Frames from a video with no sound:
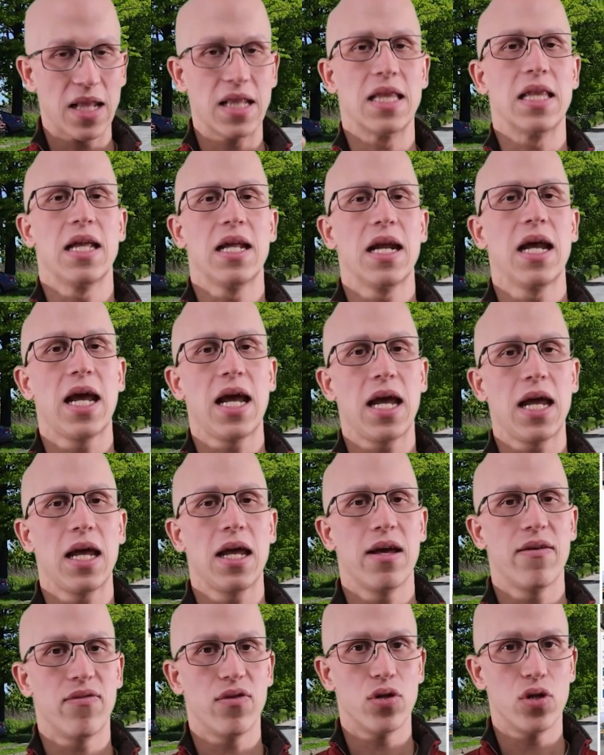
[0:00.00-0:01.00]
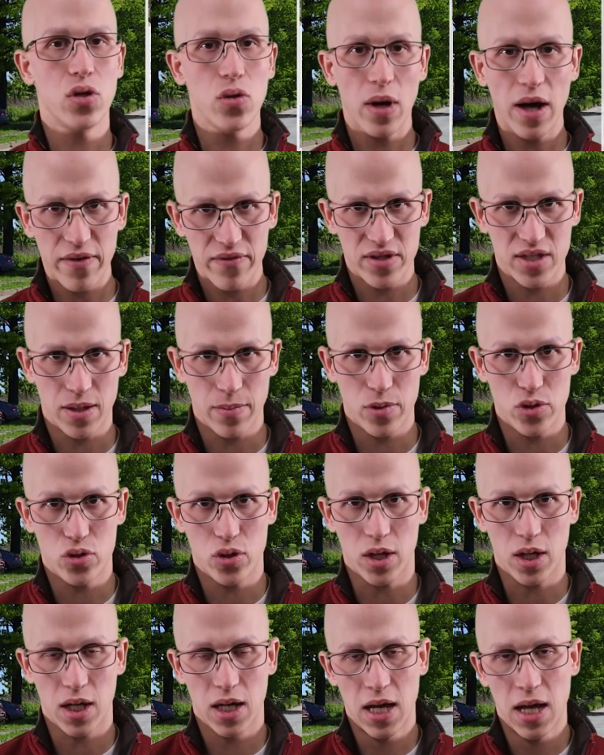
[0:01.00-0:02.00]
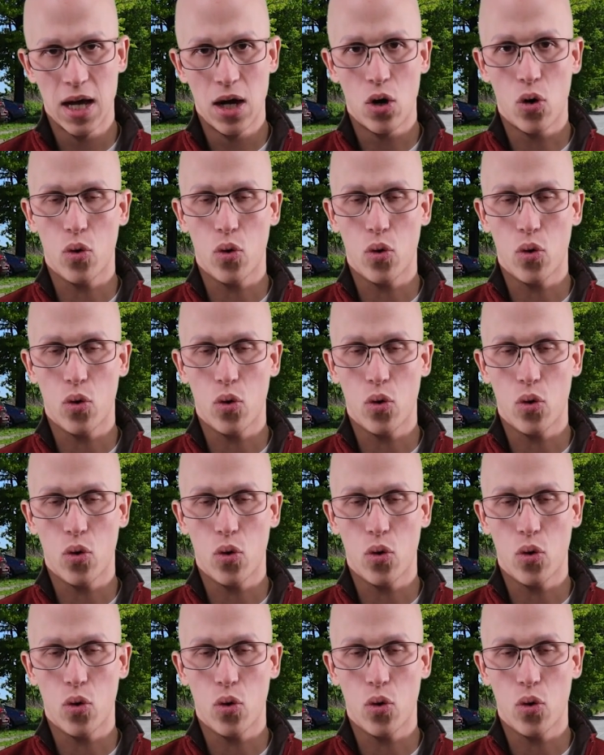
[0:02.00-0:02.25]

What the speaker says: And today, if you do have a semi-truck,